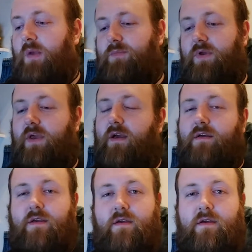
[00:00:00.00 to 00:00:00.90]
But
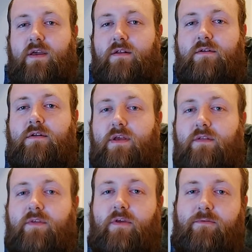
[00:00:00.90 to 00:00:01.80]
yeah,
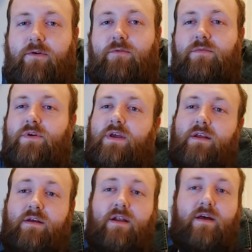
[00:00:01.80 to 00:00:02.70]
in this film,
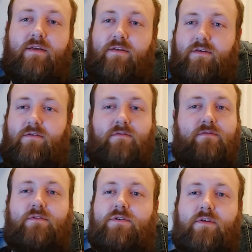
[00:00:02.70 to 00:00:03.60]
in Glass,
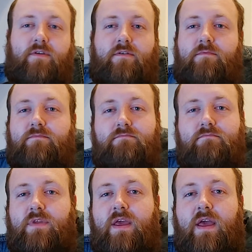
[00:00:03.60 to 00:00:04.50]

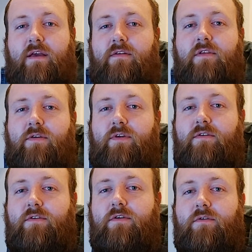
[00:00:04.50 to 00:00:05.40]
he has
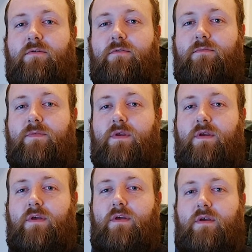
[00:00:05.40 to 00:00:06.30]
nothing to do
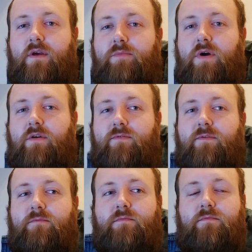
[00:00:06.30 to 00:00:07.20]
apart
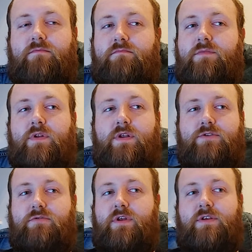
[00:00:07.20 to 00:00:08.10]
from
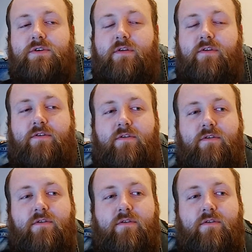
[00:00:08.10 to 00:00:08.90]
literally just